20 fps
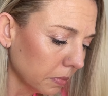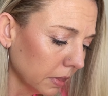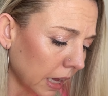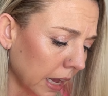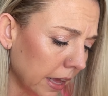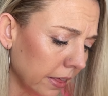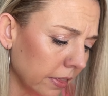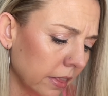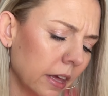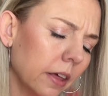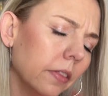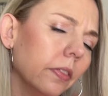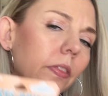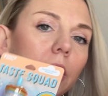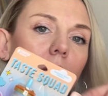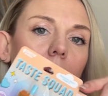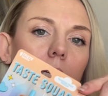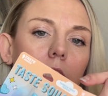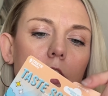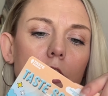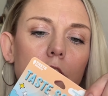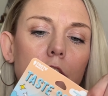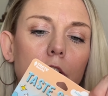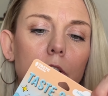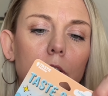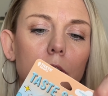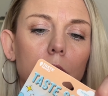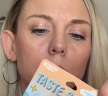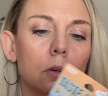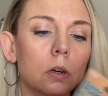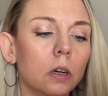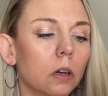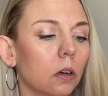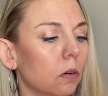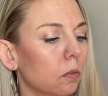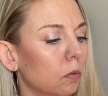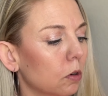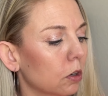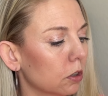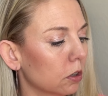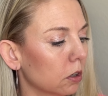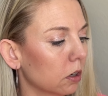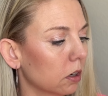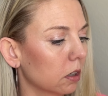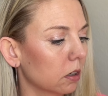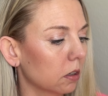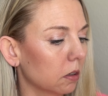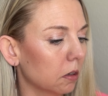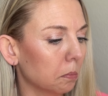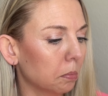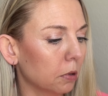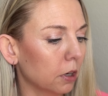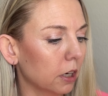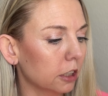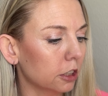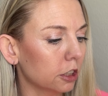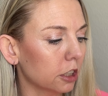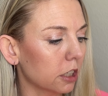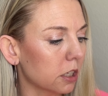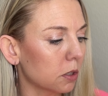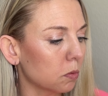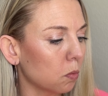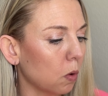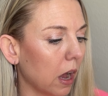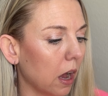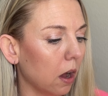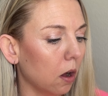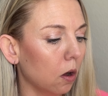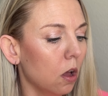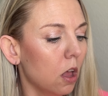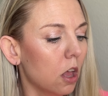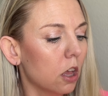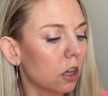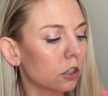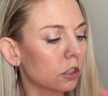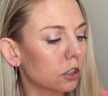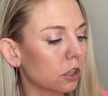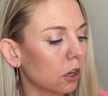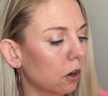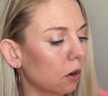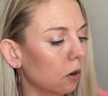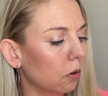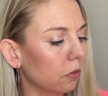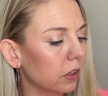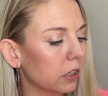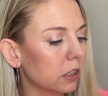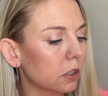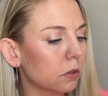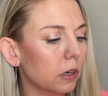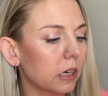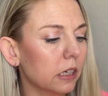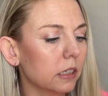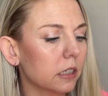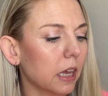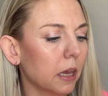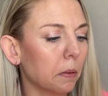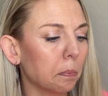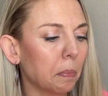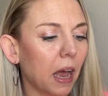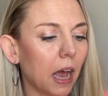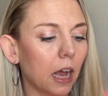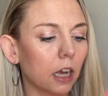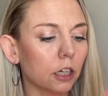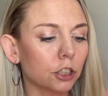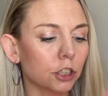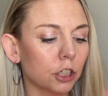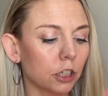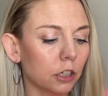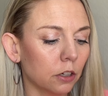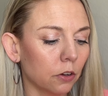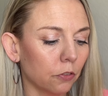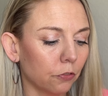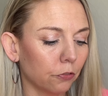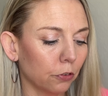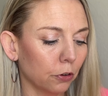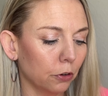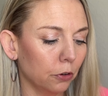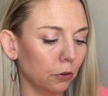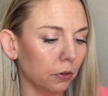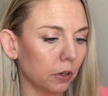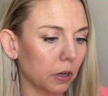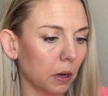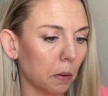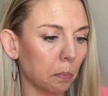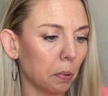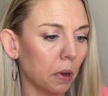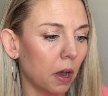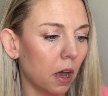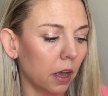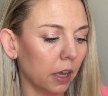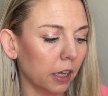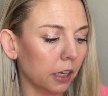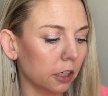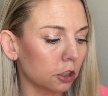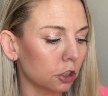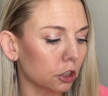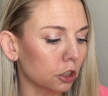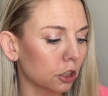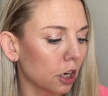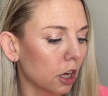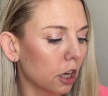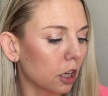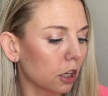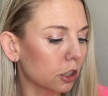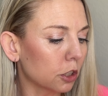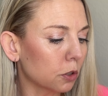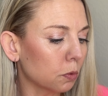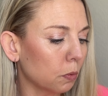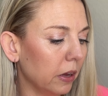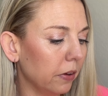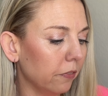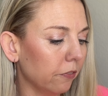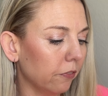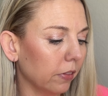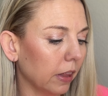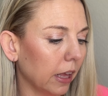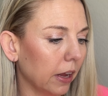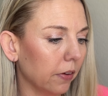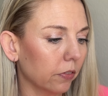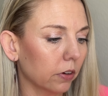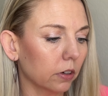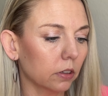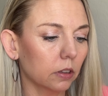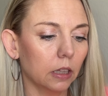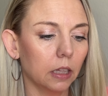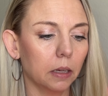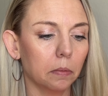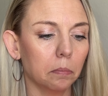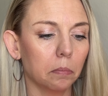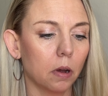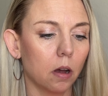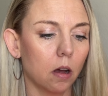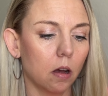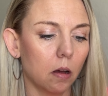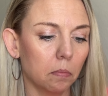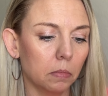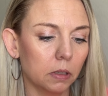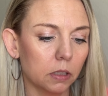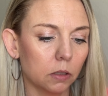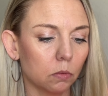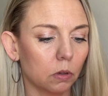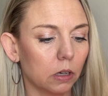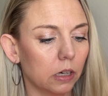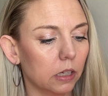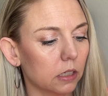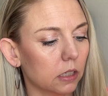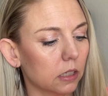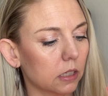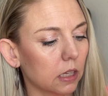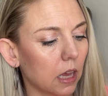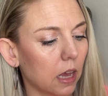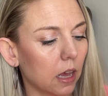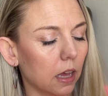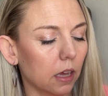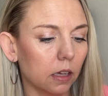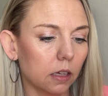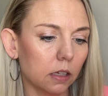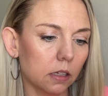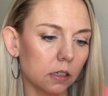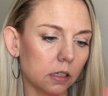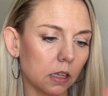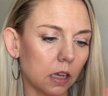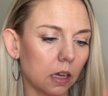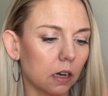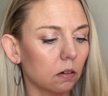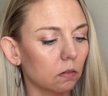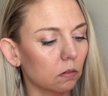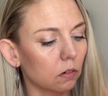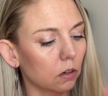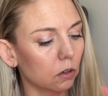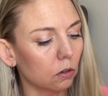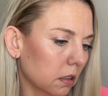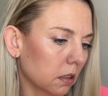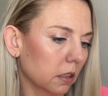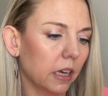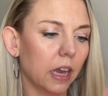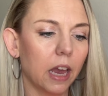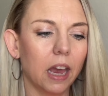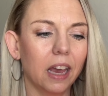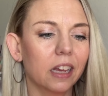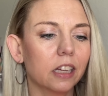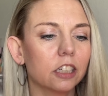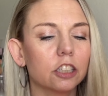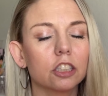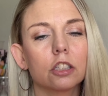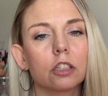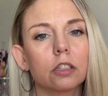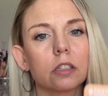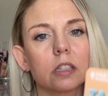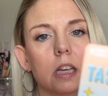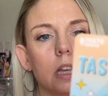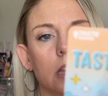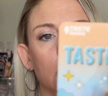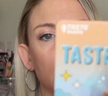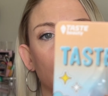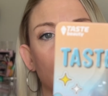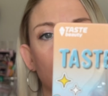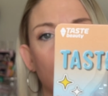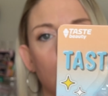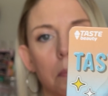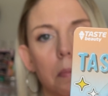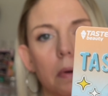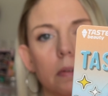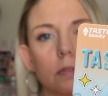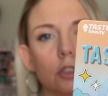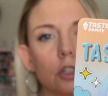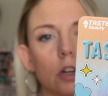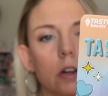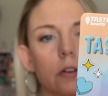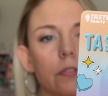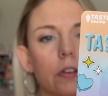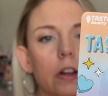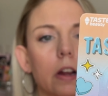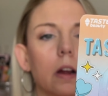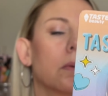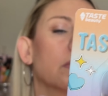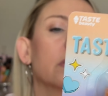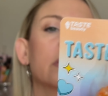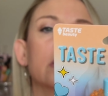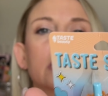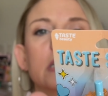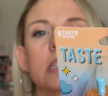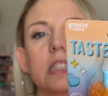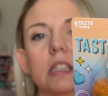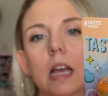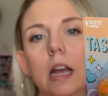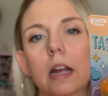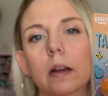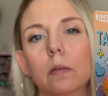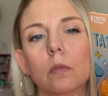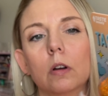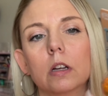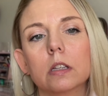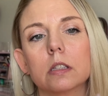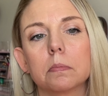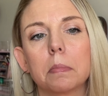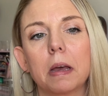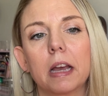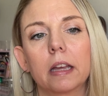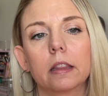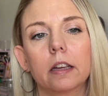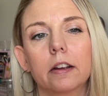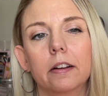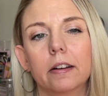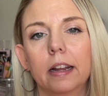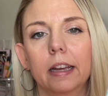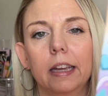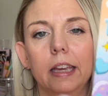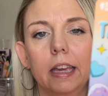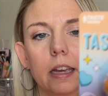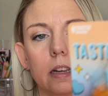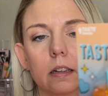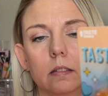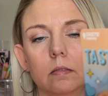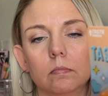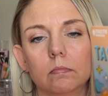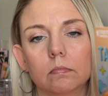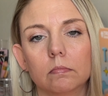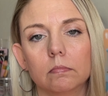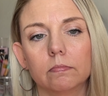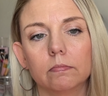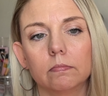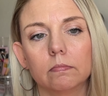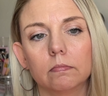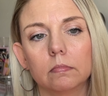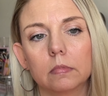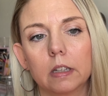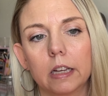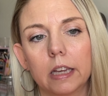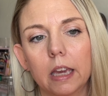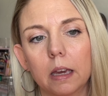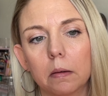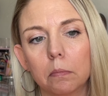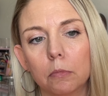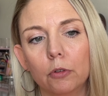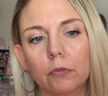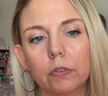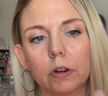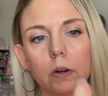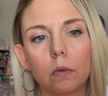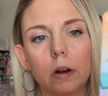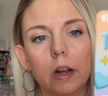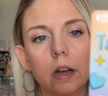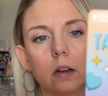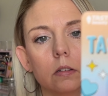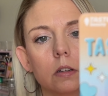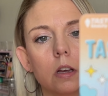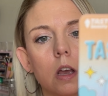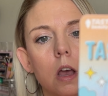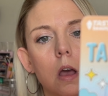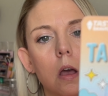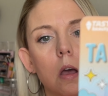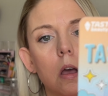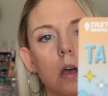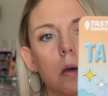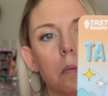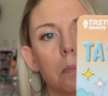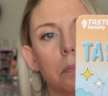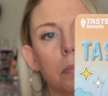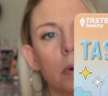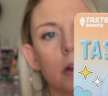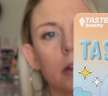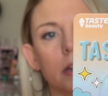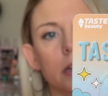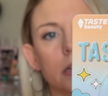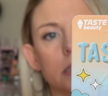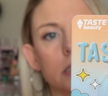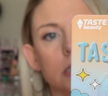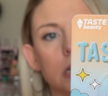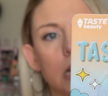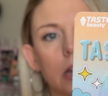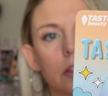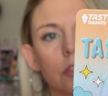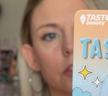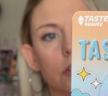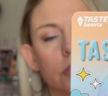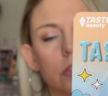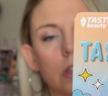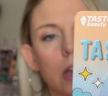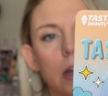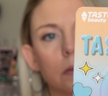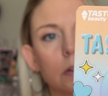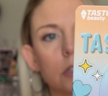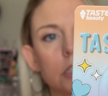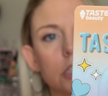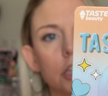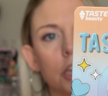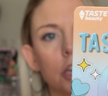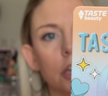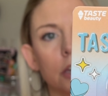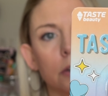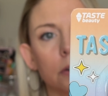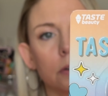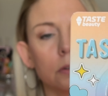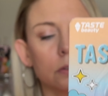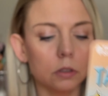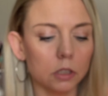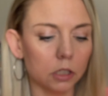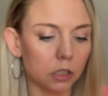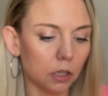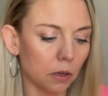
And then these two were fresh as well. So this one is a passion fruit punch, sweet flavored lip balm is what it says. I don't know. Yeah, it just looks like a little cup. I was trying to figure out what the design was back there and I can't move it around. But I thought that was cute.